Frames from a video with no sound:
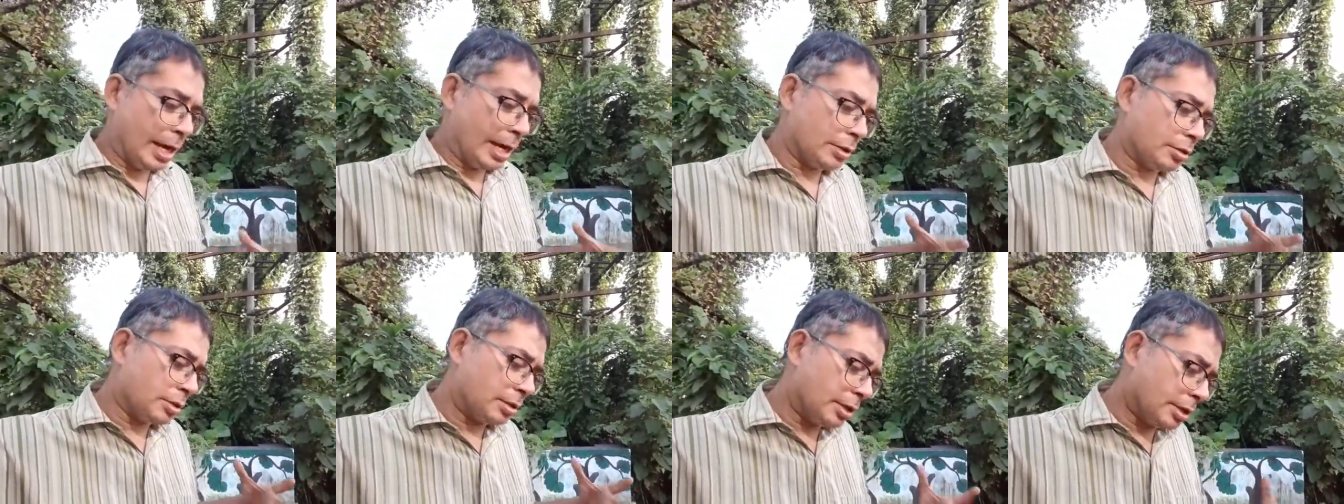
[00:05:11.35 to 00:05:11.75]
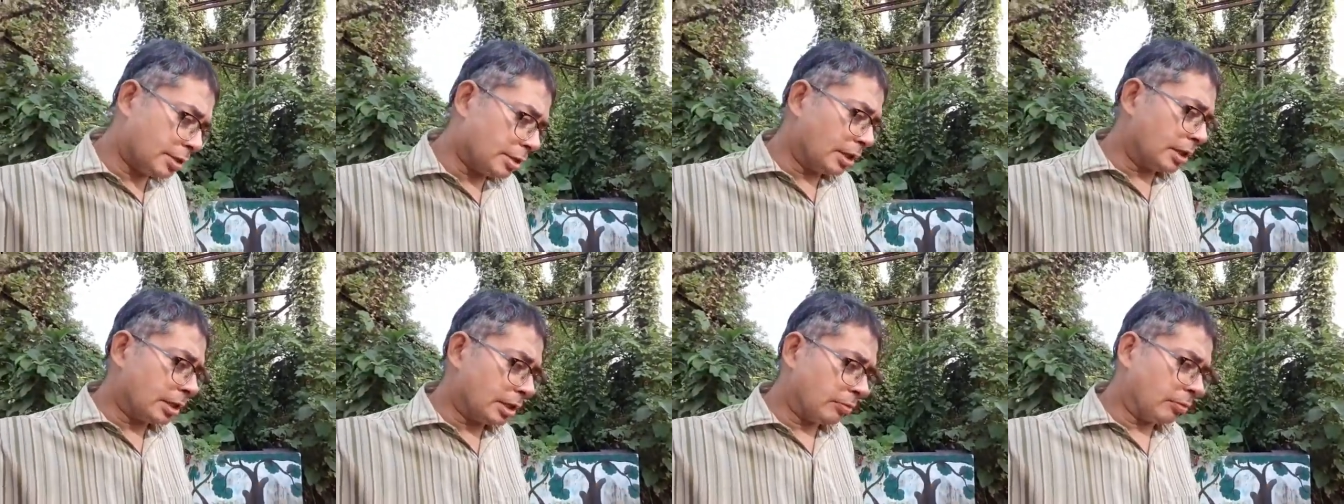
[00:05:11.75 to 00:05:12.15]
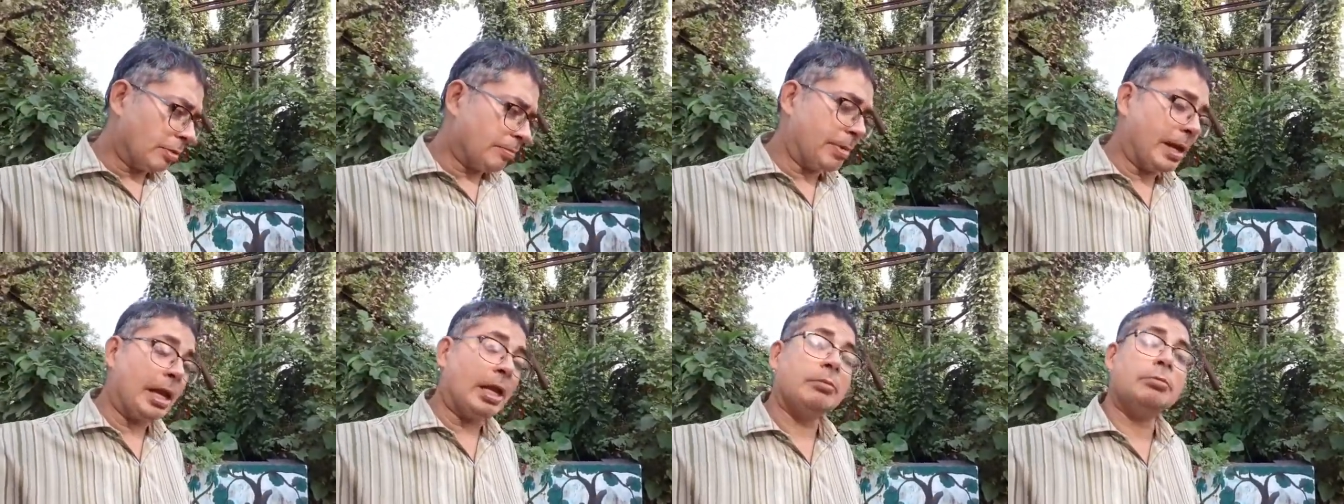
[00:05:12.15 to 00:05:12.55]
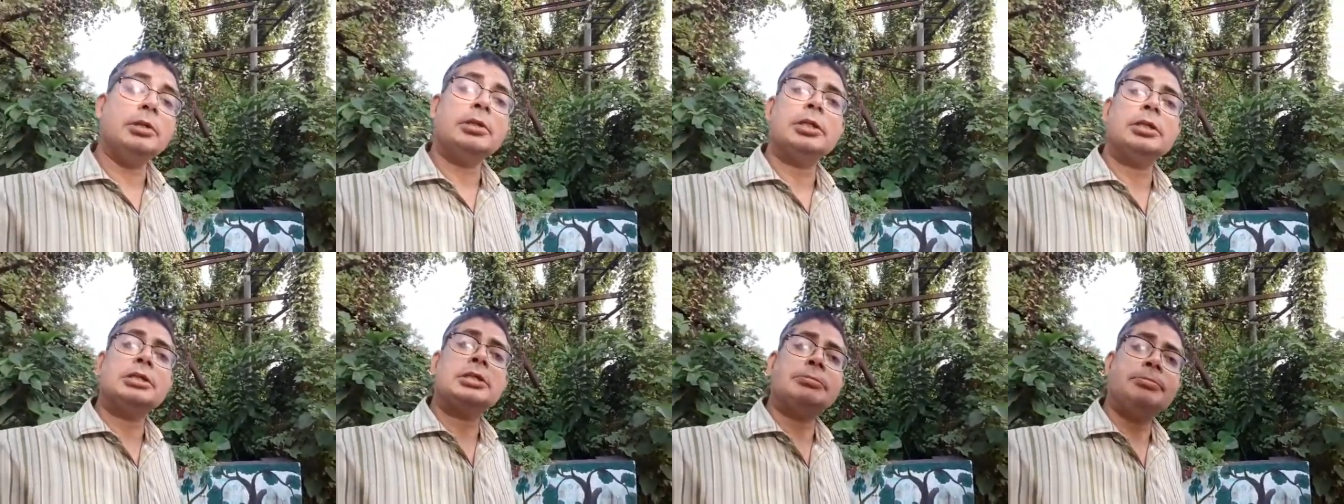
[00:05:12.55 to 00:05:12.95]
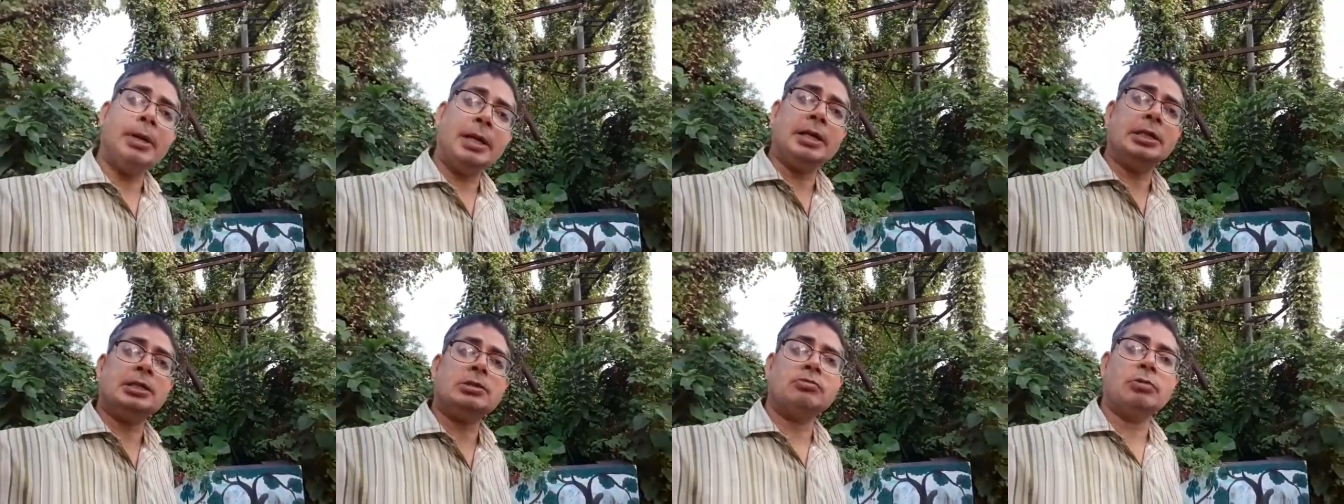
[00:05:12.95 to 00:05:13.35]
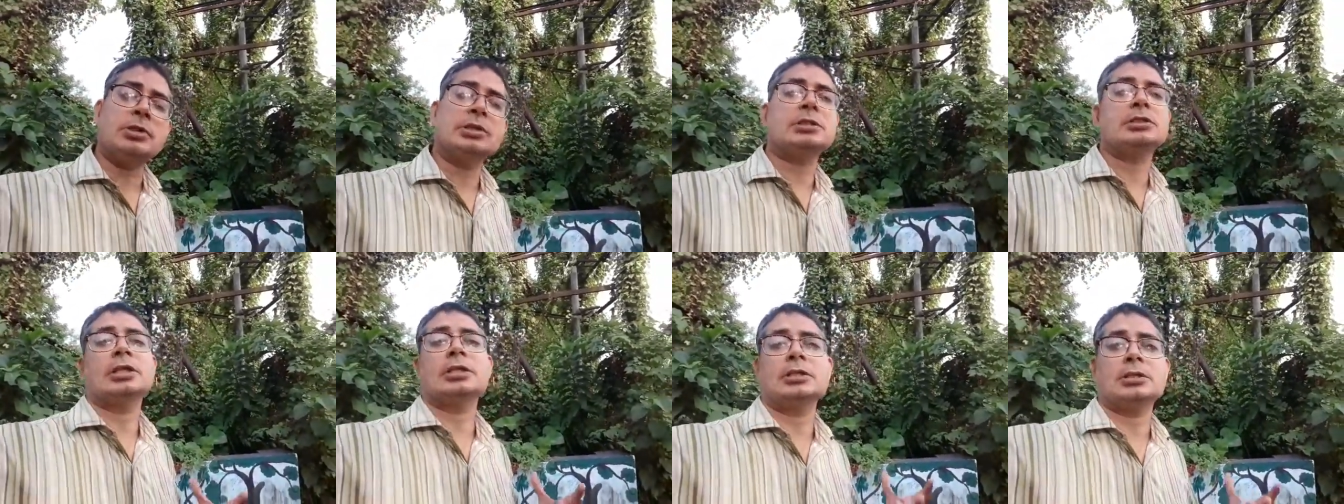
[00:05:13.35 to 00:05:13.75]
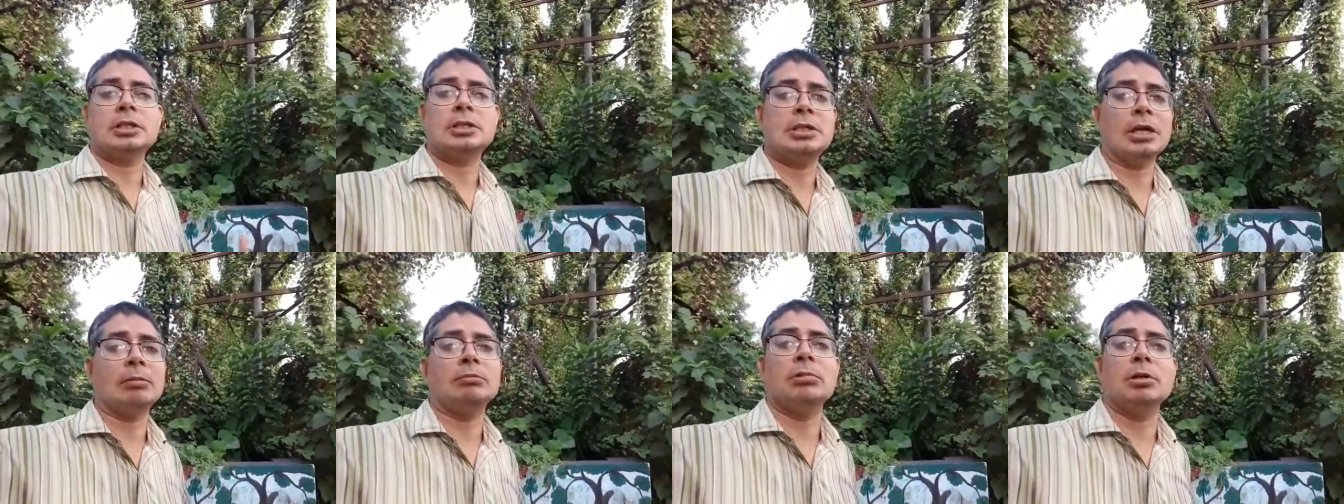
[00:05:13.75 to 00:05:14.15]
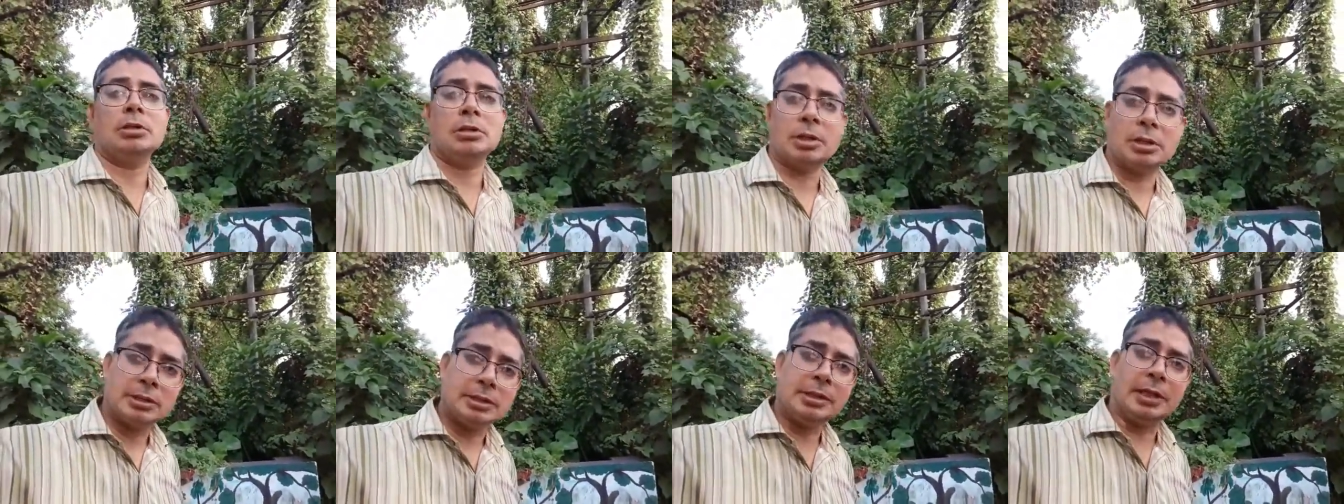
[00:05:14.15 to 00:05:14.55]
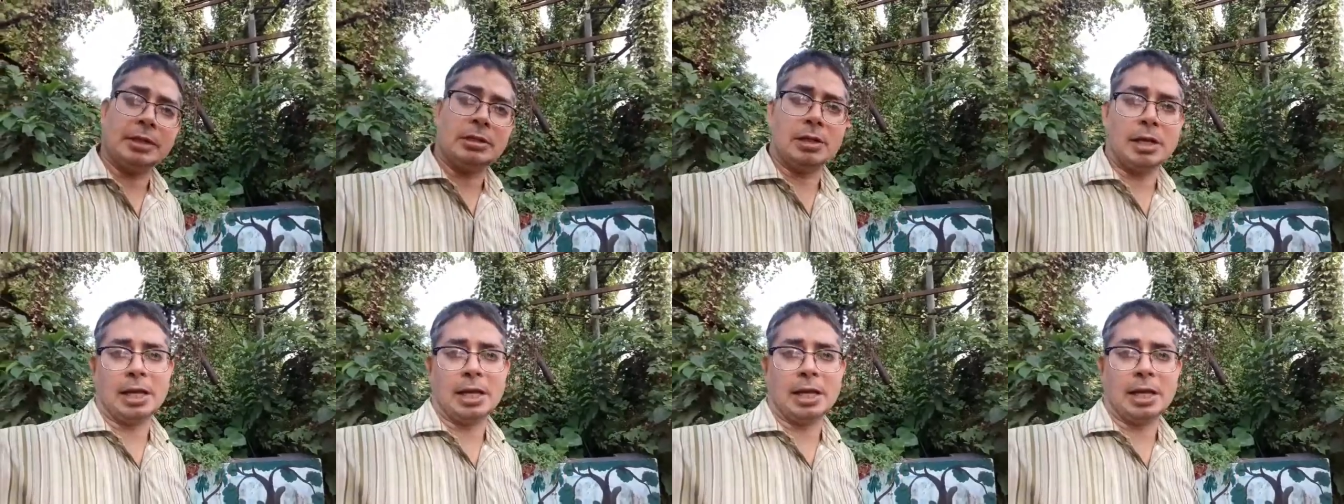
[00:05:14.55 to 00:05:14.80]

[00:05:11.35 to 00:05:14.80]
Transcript: as a result, our parameter space was just a doubleton set,